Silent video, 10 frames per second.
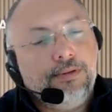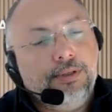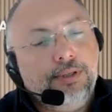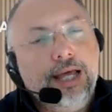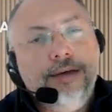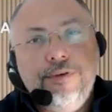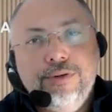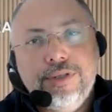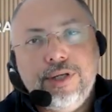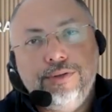
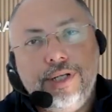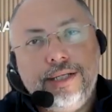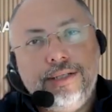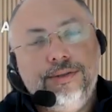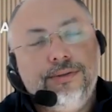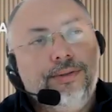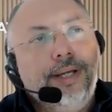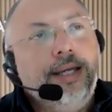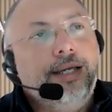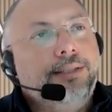levels I would like to
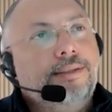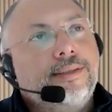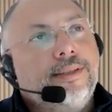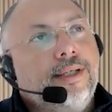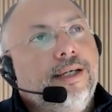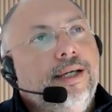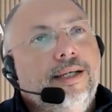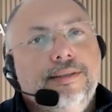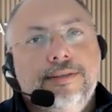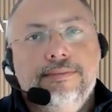create,
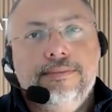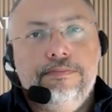and